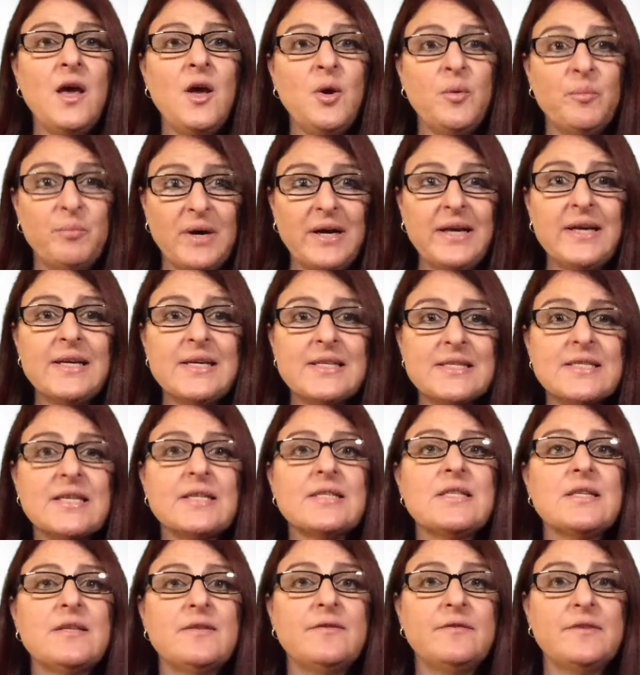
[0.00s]
My
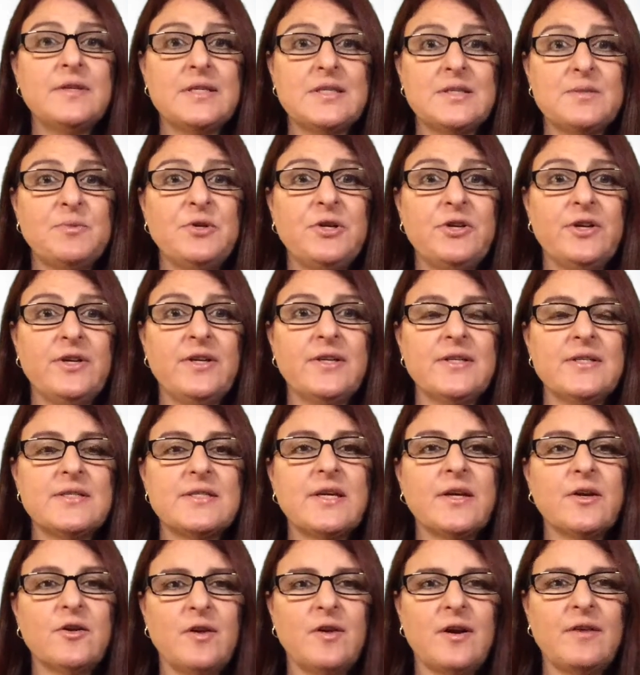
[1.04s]
extensive experience
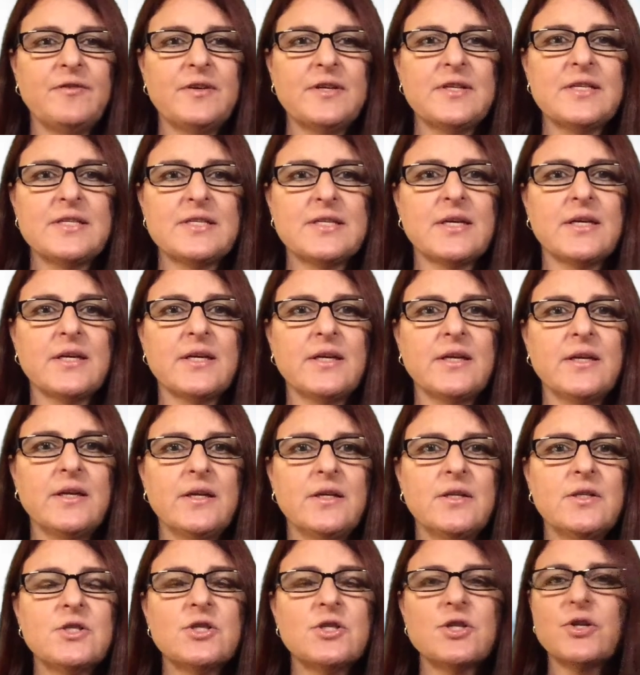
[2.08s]
in graphic
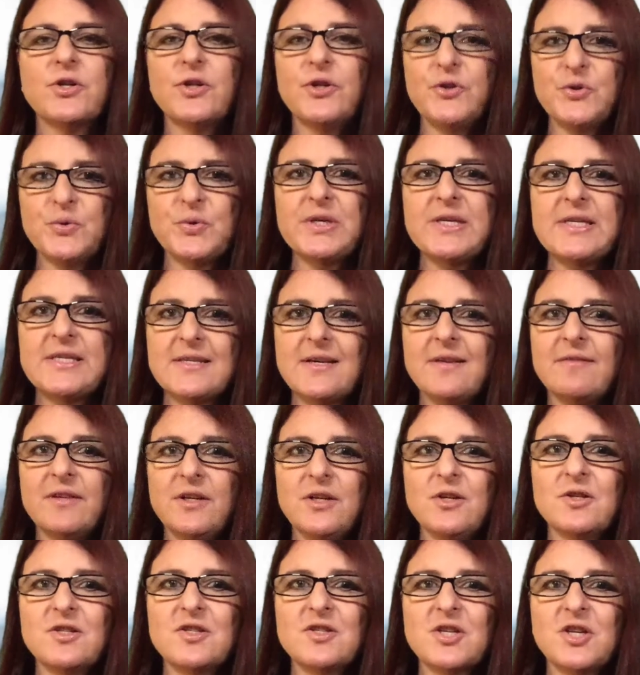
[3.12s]
design started 27
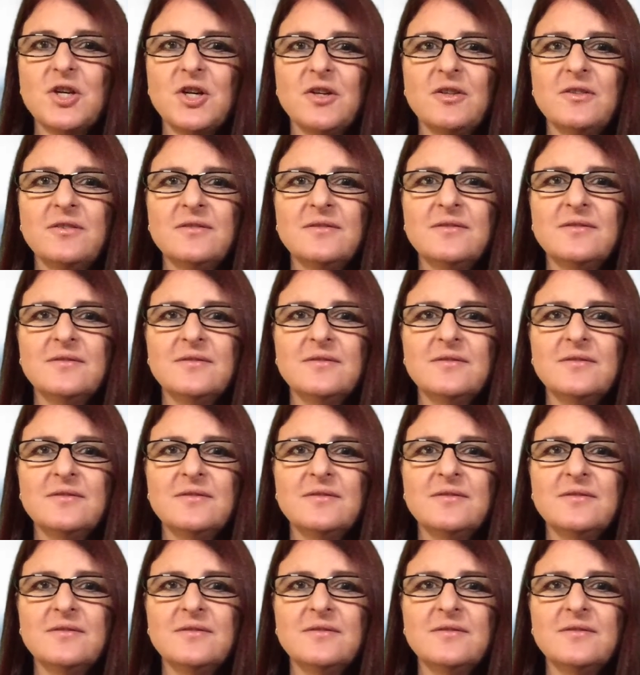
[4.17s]
years ago.